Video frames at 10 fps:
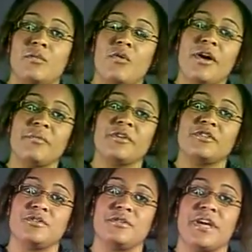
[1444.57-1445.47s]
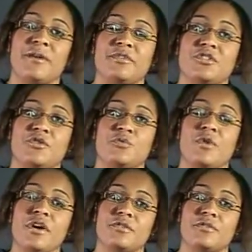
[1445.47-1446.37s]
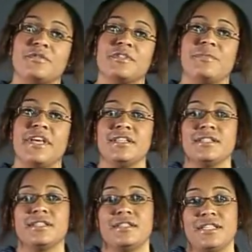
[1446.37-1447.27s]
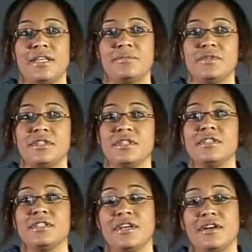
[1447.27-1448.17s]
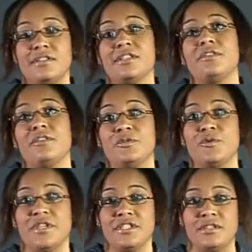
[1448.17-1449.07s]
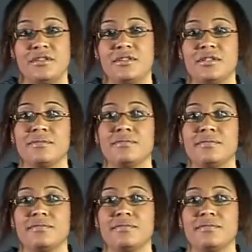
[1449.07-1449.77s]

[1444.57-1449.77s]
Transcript: What I'm going to do now is just work through some hints and tips to answer those questions.